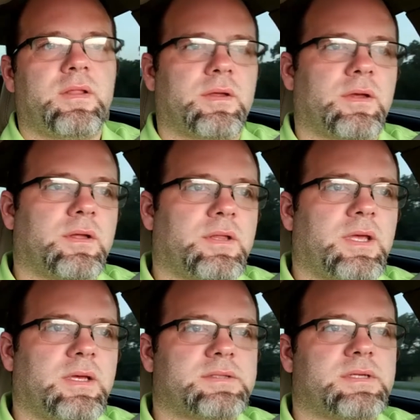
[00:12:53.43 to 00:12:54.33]
The good
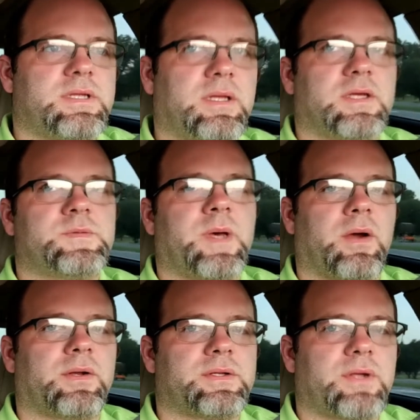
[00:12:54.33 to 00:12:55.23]
thing is they take less
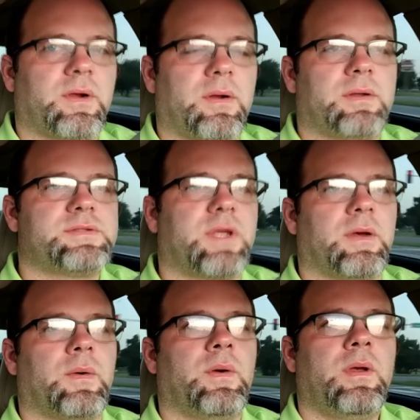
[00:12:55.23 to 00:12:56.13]
power to turn.
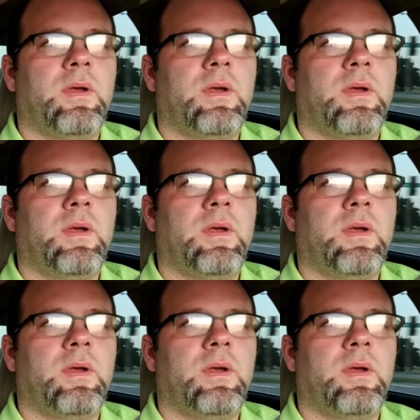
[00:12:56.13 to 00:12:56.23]
So